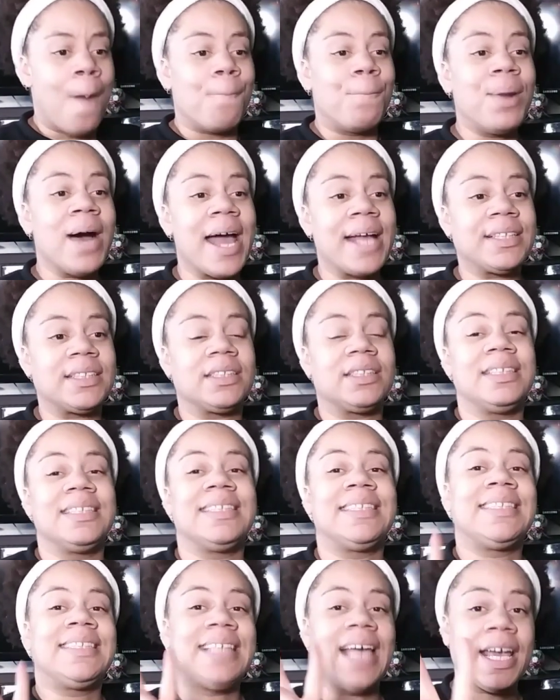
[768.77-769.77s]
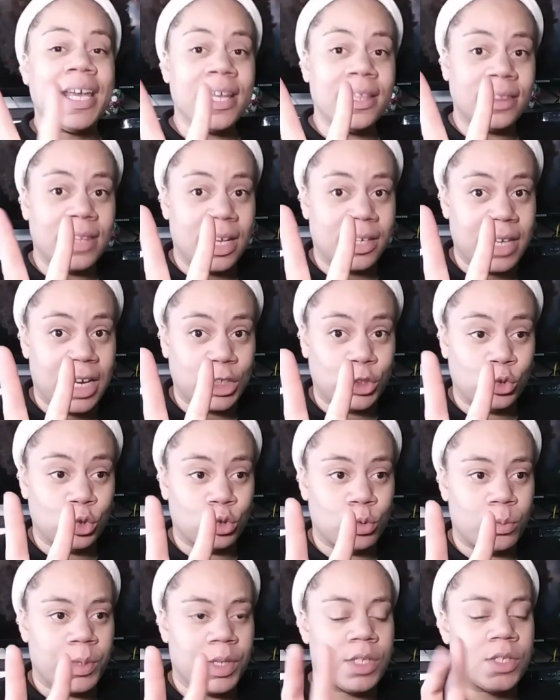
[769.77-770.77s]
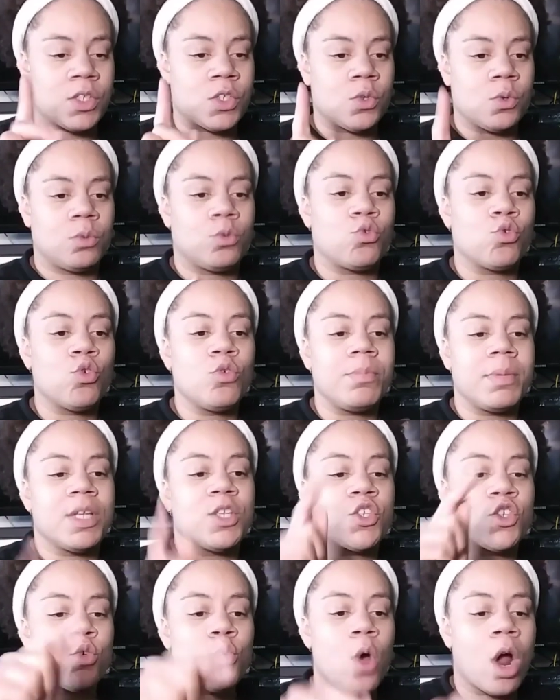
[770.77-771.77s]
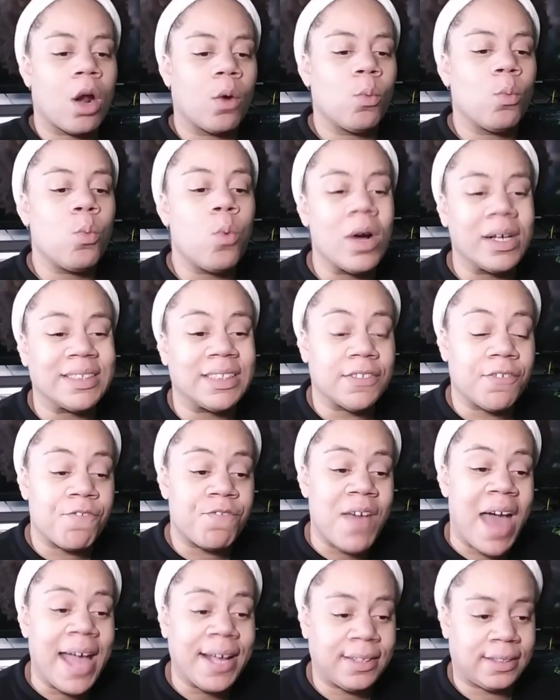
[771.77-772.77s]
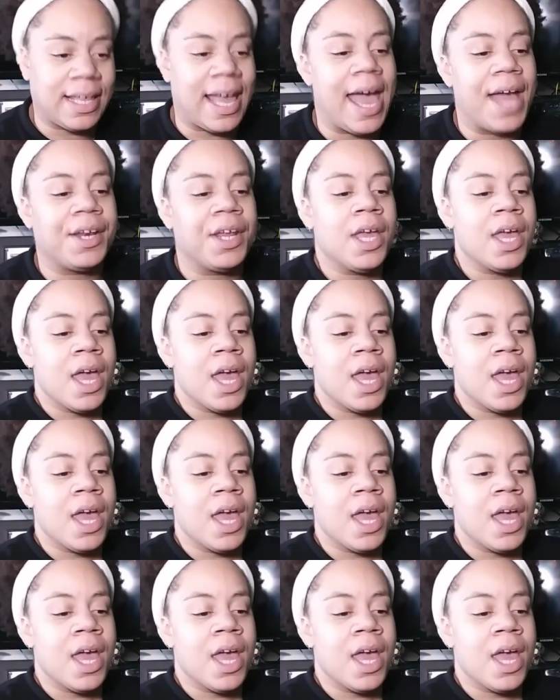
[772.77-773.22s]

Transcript: But the second thing that drew me to her was the fact that,